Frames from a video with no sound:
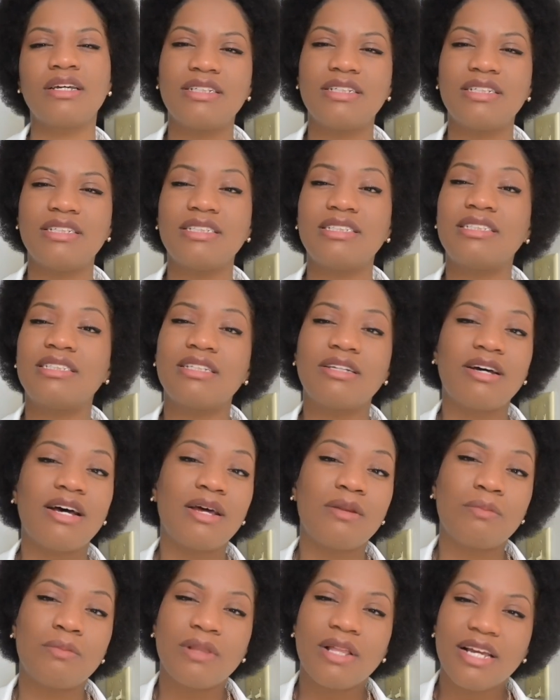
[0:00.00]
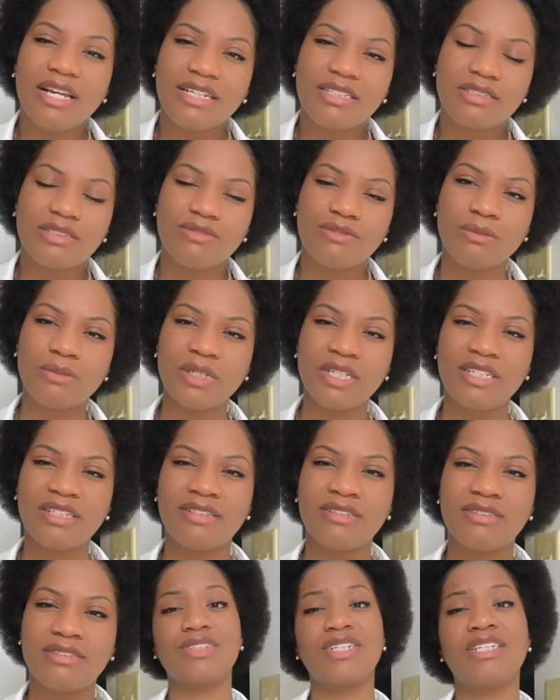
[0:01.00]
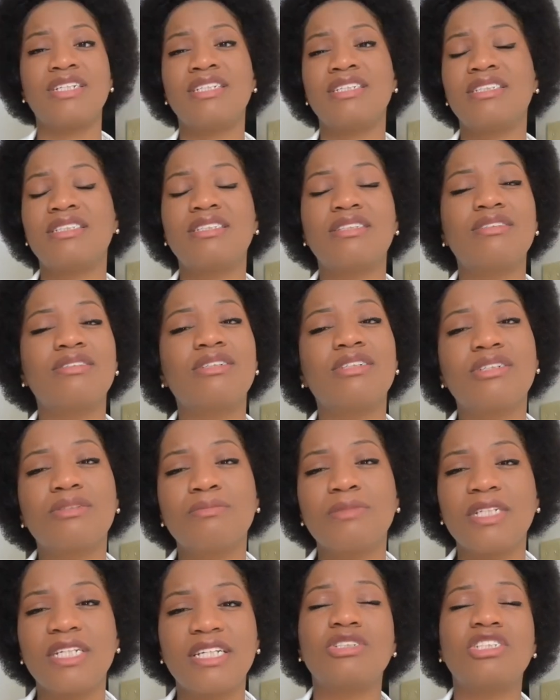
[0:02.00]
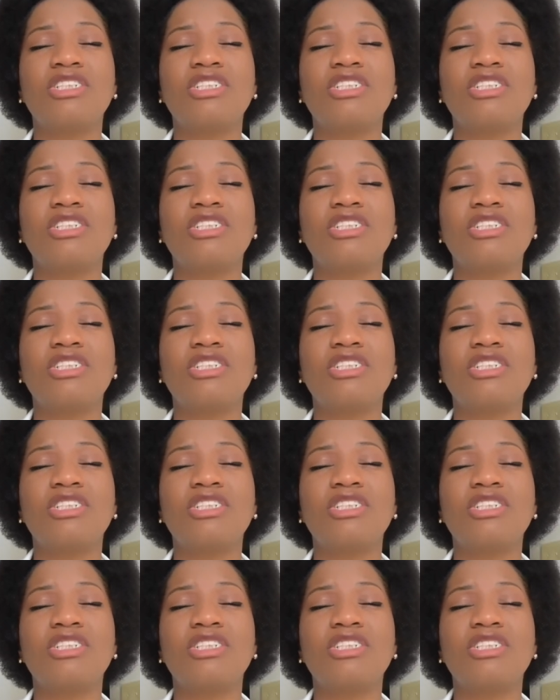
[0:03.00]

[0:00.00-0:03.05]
He still had plans for me, and he still took me in.